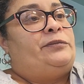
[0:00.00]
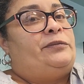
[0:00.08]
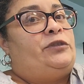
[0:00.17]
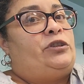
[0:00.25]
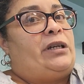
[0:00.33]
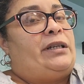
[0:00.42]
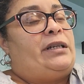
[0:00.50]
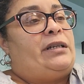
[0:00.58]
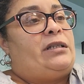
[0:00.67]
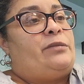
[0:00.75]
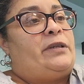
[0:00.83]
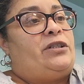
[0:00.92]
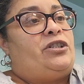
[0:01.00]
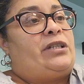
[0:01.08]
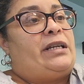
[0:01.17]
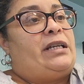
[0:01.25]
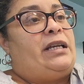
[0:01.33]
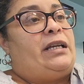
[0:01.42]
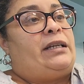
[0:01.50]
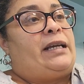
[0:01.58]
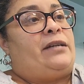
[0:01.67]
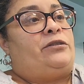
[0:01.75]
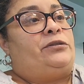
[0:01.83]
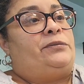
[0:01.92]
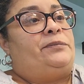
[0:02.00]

try to get as much as I can out.